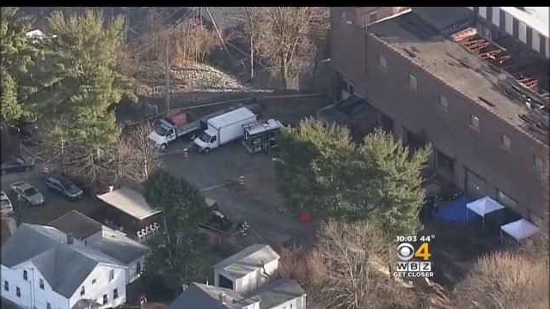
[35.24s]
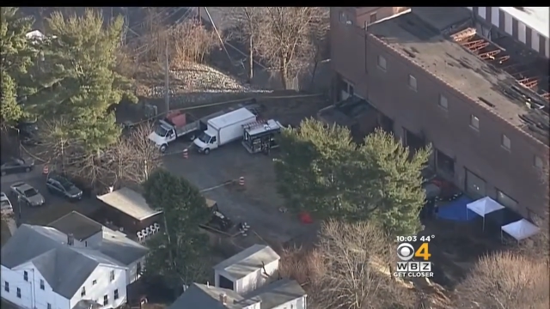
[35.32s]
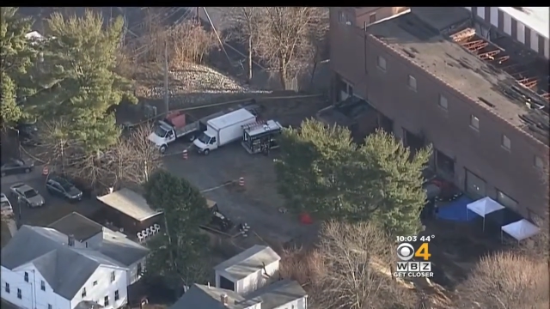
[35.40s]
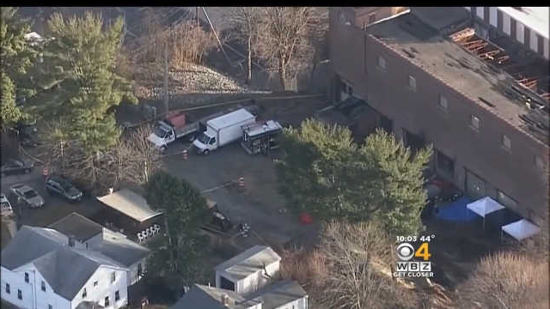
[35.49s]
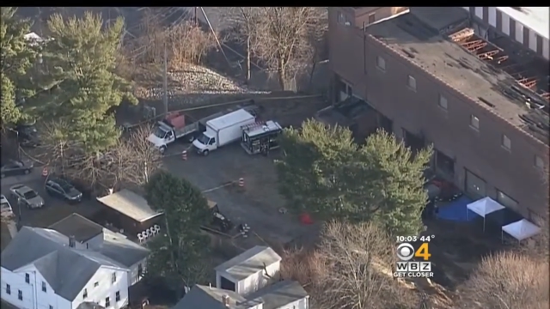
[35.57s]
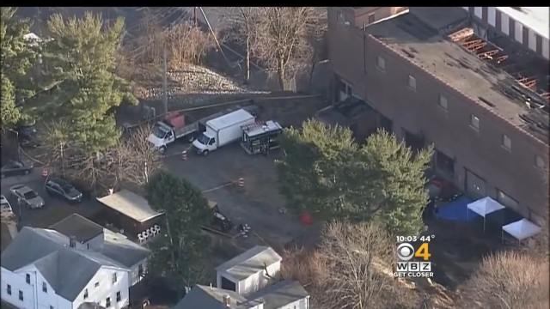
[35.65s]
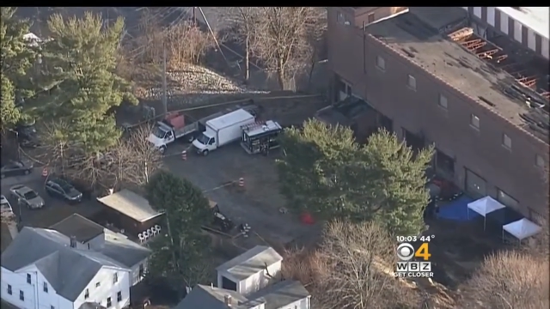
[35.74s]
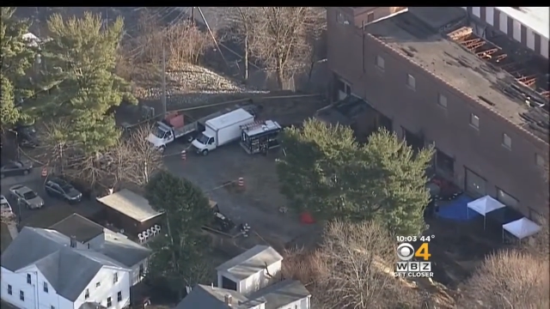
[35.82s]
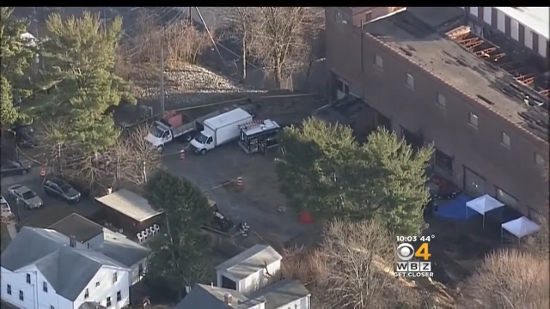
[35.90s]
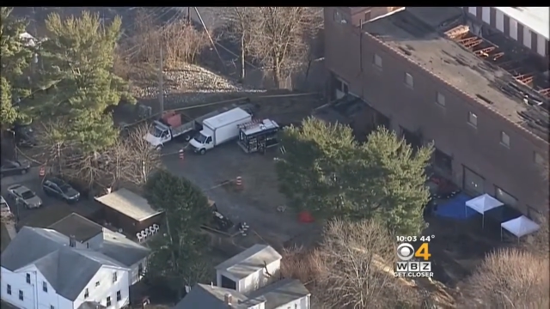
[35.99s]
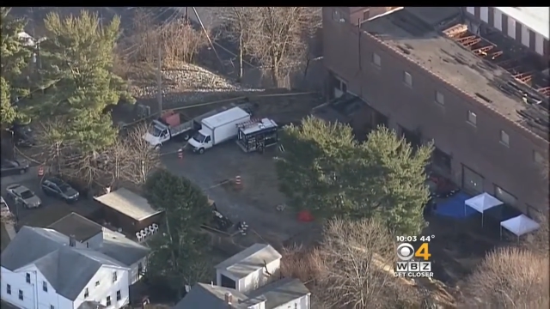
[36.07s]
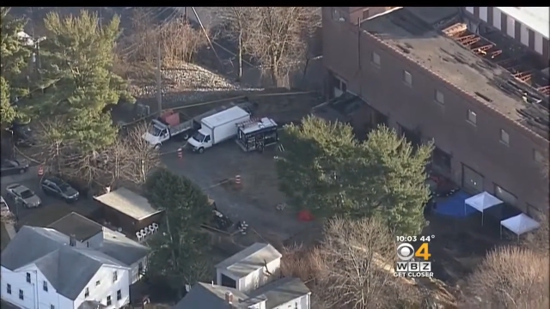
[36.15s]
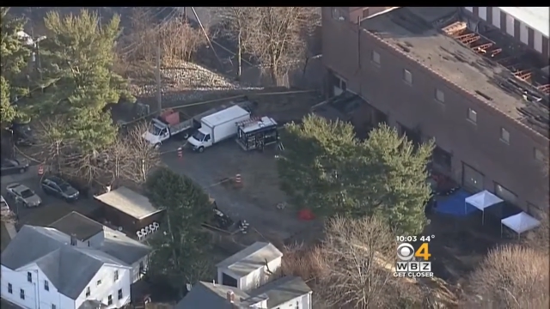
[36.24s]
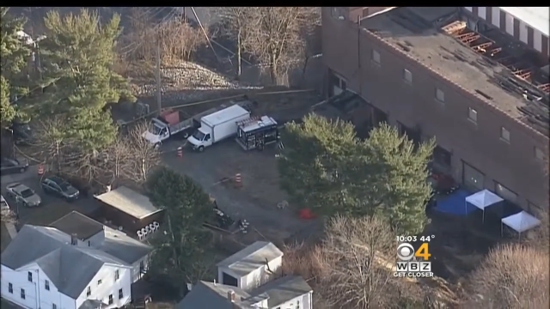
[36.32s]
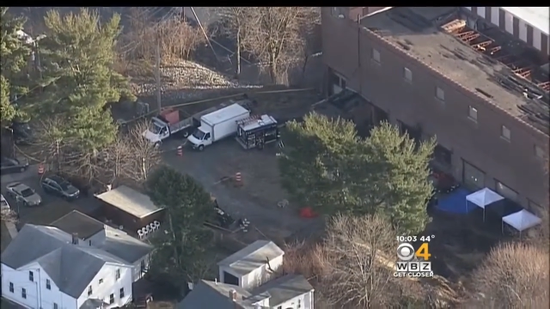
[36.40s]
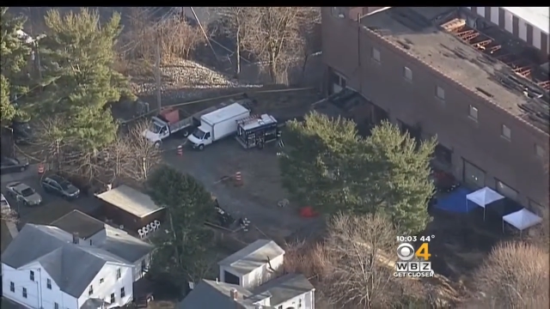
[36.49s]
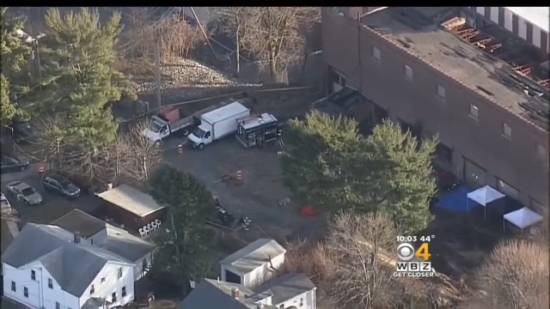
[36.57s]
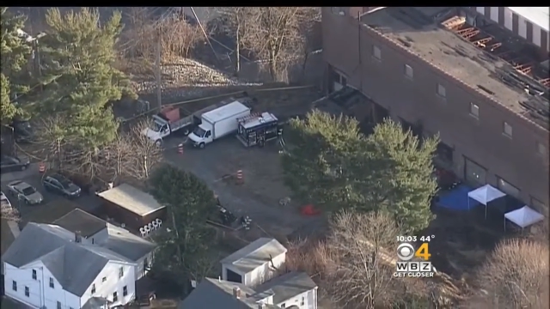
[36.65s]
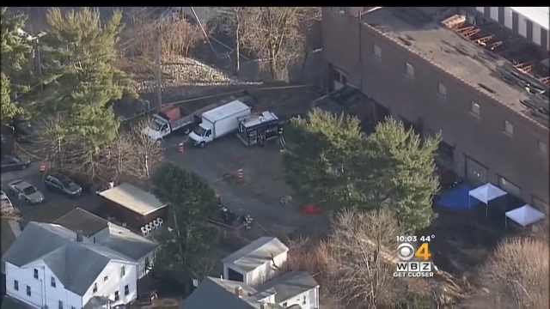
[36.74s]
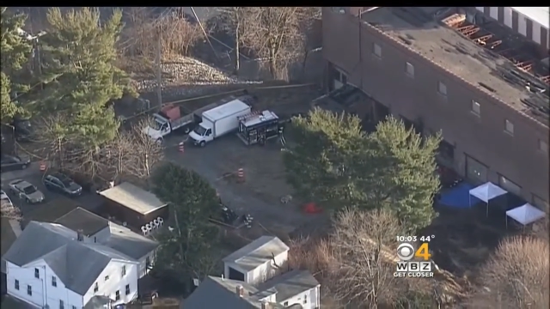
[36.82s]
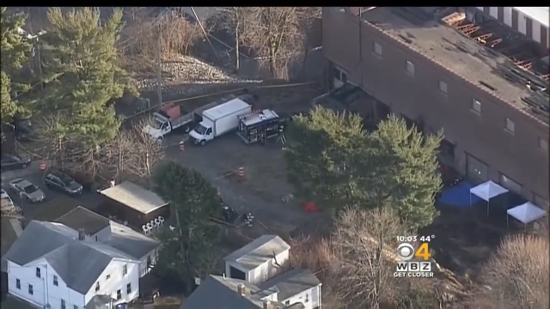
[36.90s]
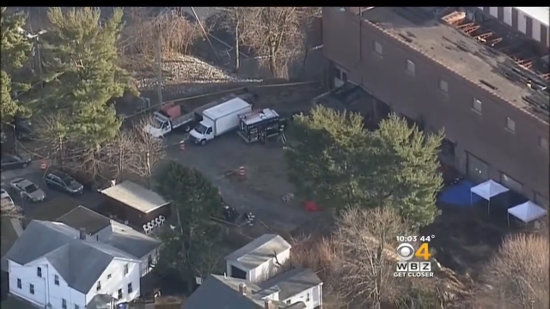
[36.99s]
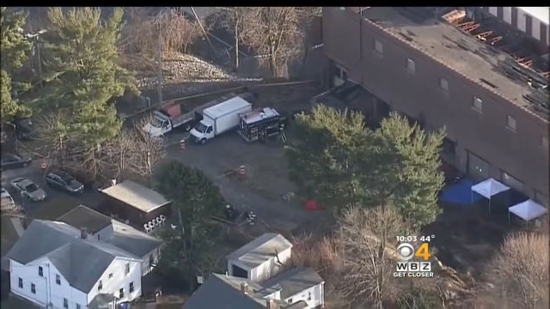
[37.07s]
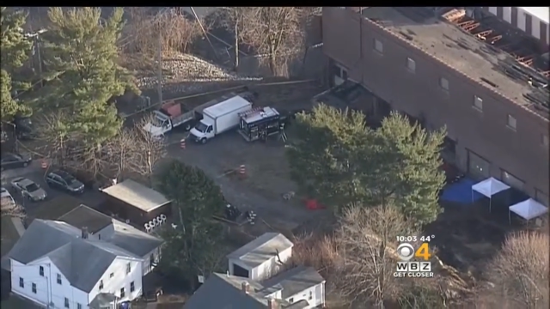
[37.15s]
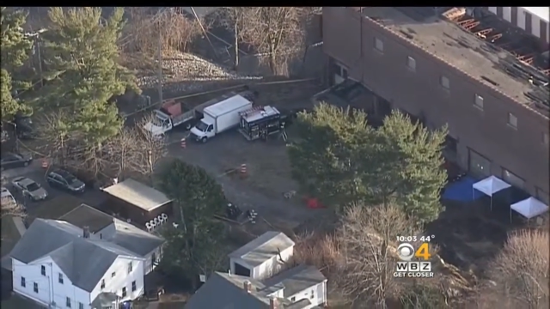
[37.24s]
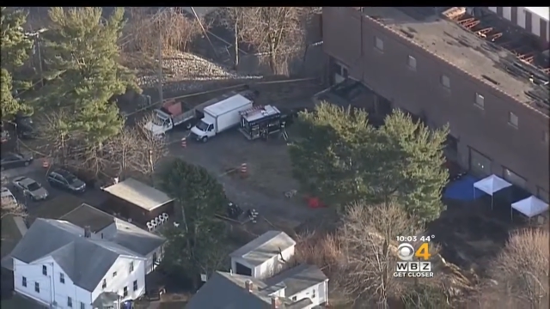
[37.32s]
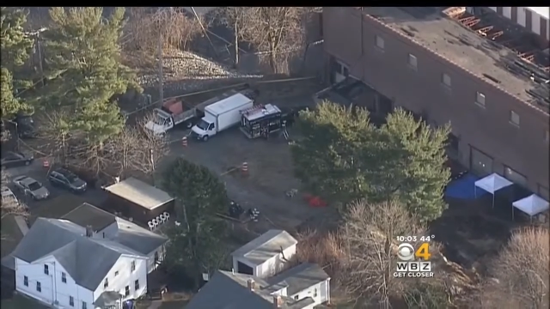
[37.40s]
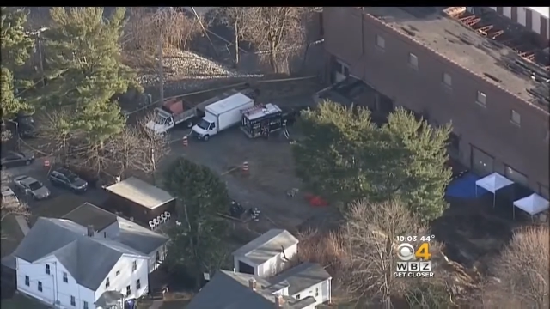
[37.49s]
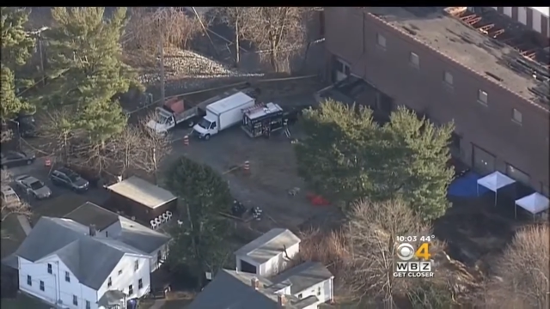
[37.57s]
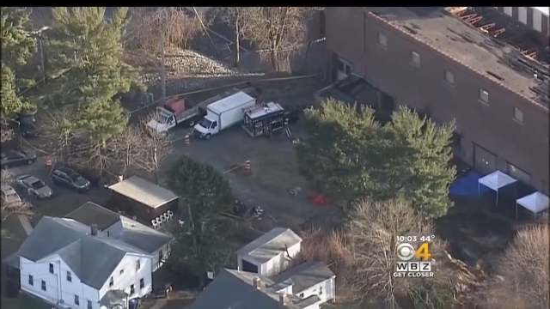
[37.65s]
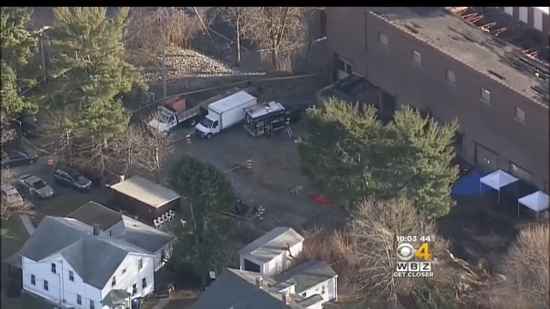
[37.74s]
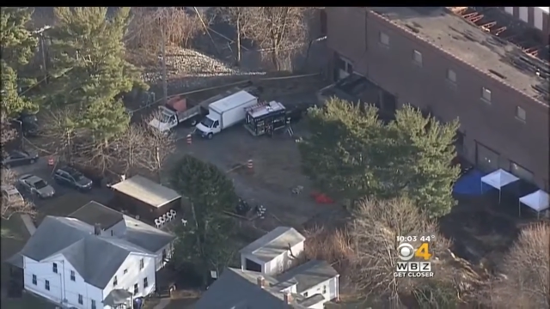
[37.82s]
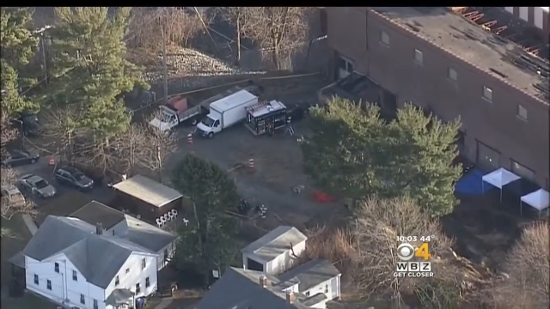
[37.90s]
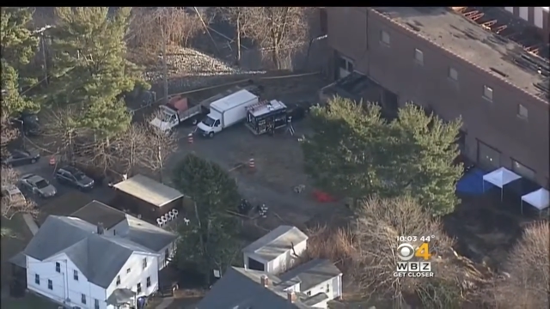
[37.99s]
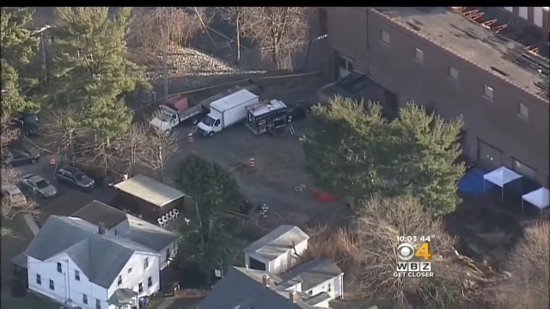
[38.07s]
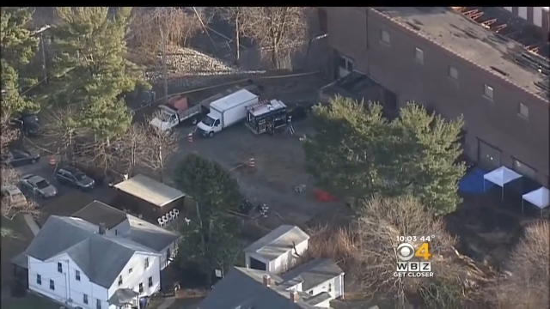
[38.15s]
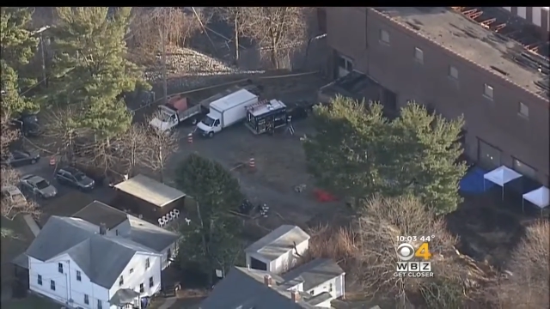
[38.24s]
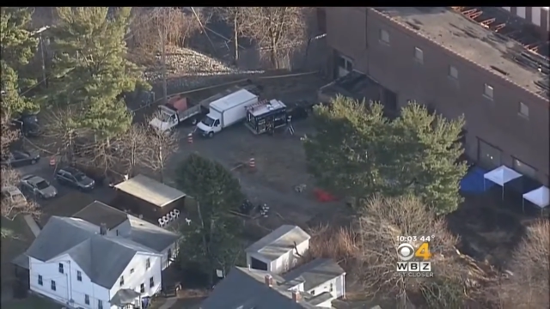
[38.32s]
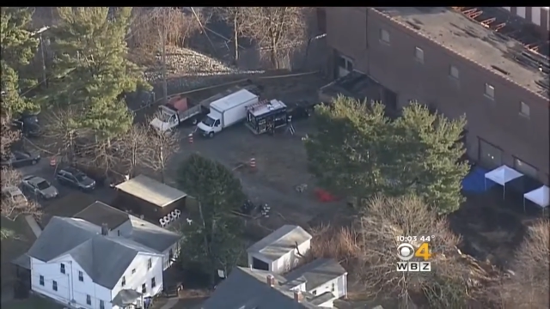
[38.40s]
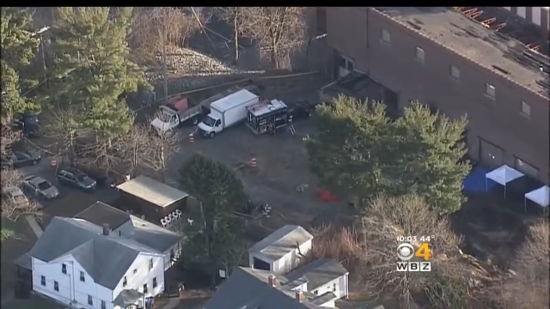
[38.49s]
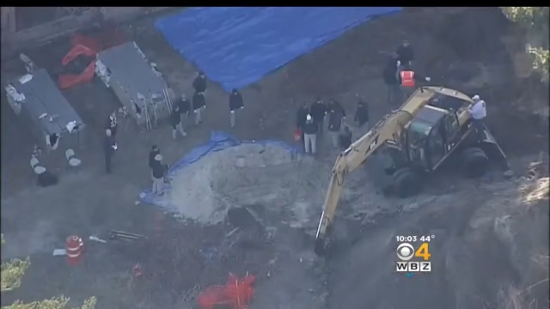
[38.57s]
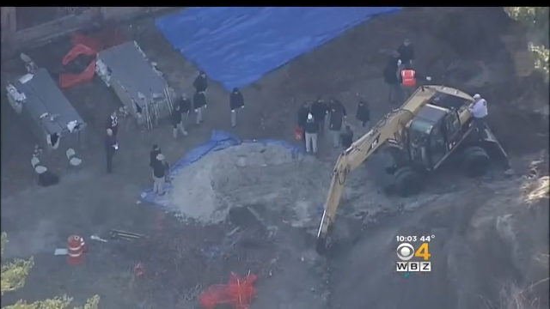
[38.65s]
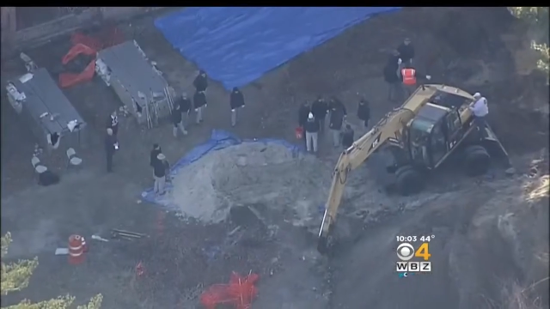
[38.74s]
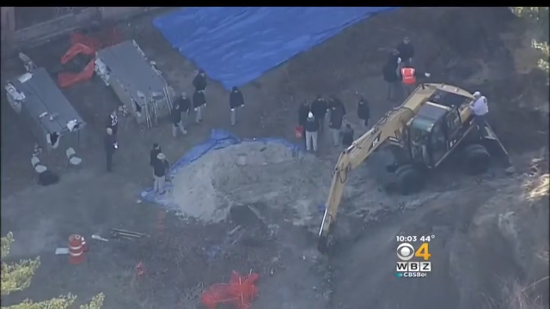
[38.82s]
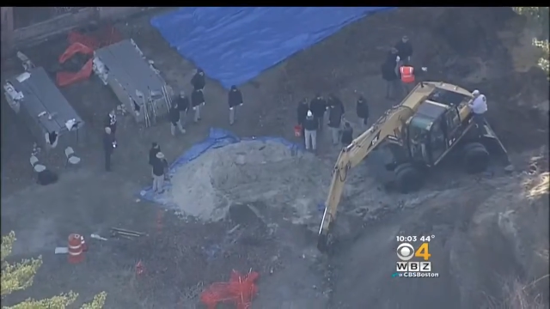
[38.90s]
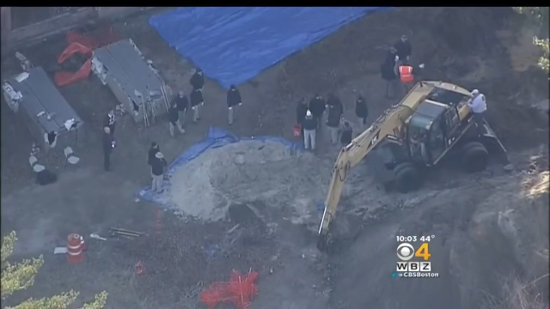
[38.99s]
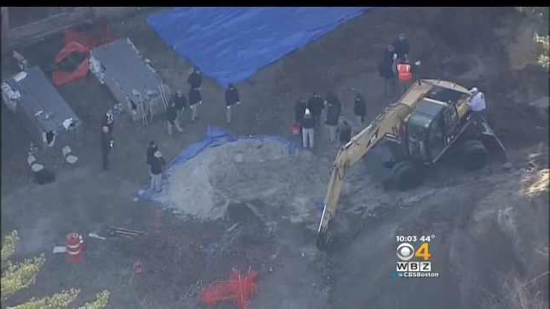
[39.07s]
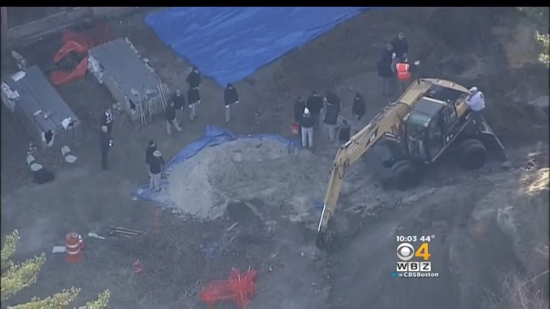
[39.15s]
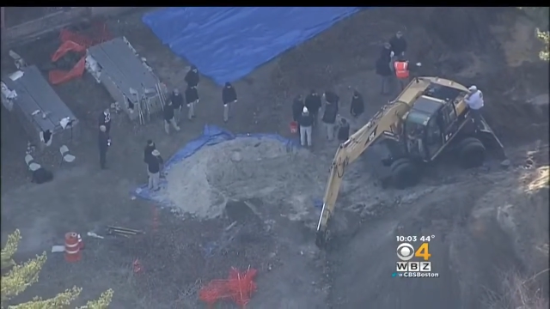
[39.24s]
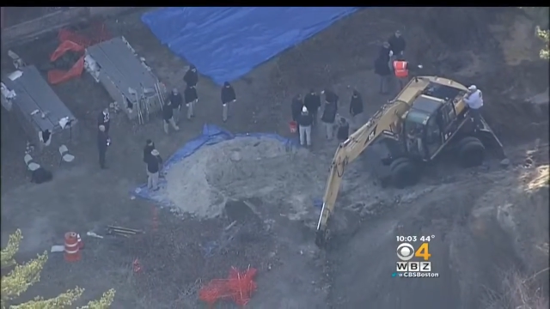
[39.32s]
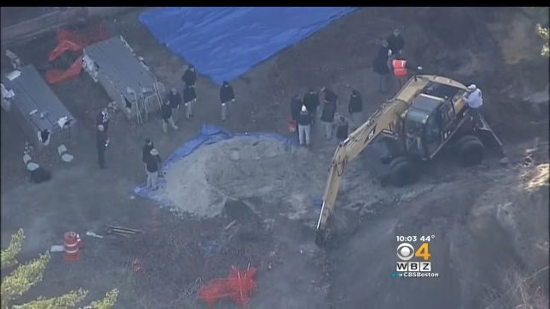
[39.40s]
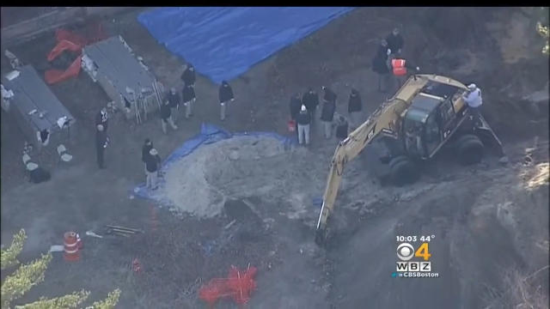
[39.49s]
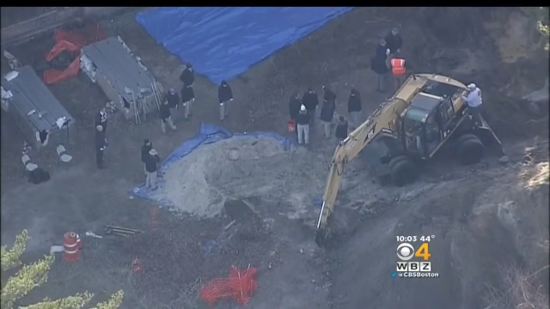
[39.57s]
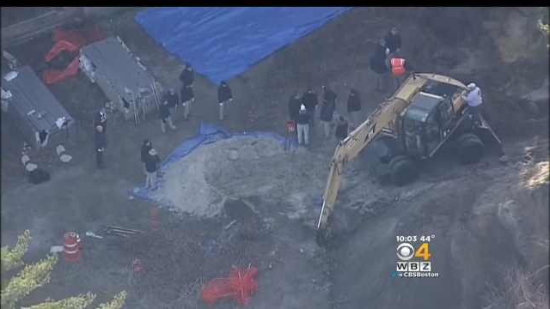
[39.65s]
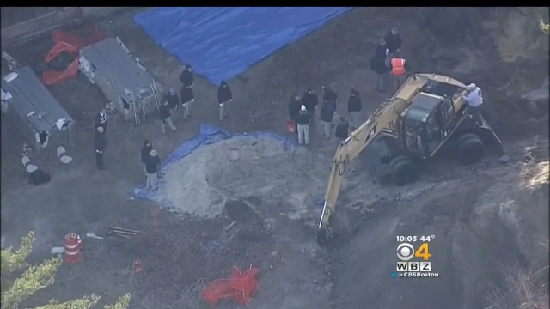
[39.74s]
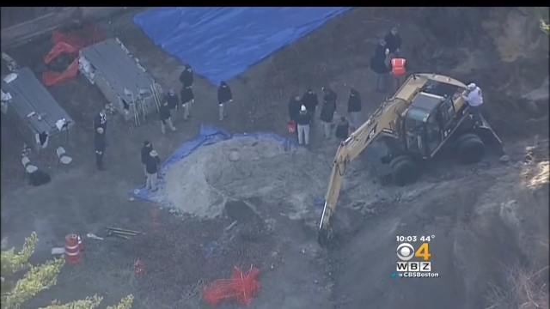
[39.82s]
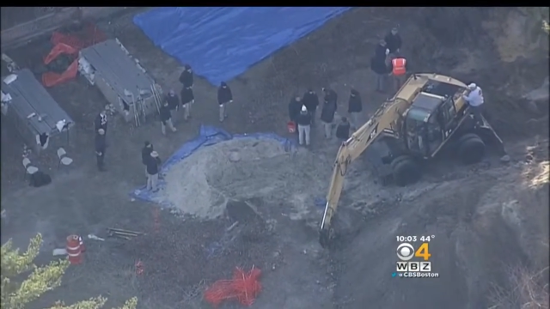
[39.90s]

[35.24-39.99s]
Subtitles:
[unreadable: no face in view]